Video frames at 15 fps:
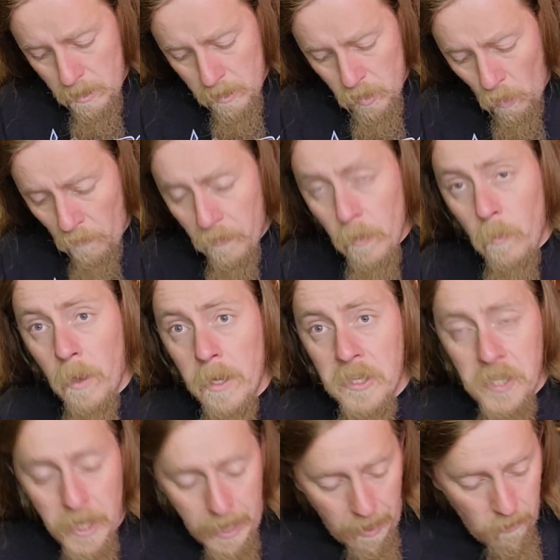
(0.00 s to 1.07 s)
so if you want to
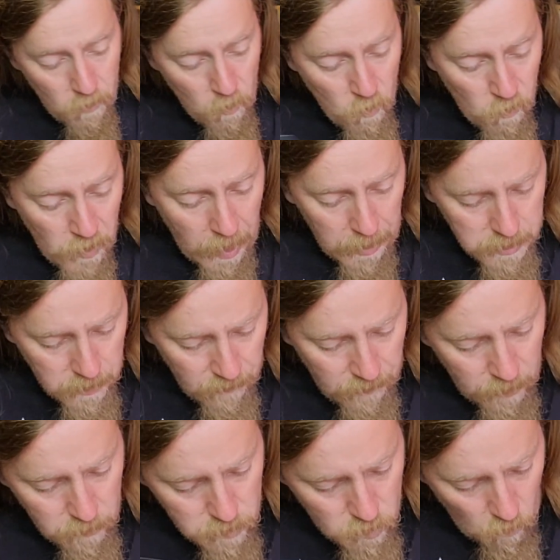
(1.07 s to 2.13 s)
check out all the
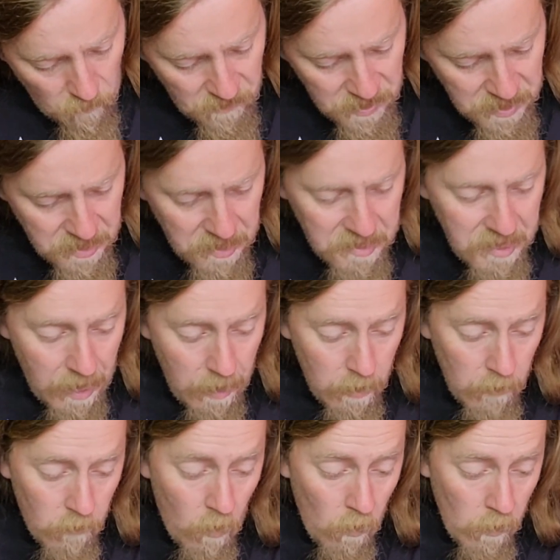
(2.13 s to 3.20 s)
Asomvel stuff in detail,
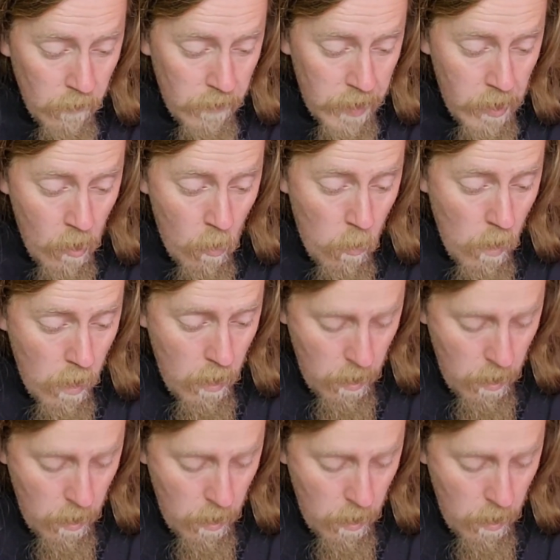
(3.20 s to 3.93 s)
I've got the video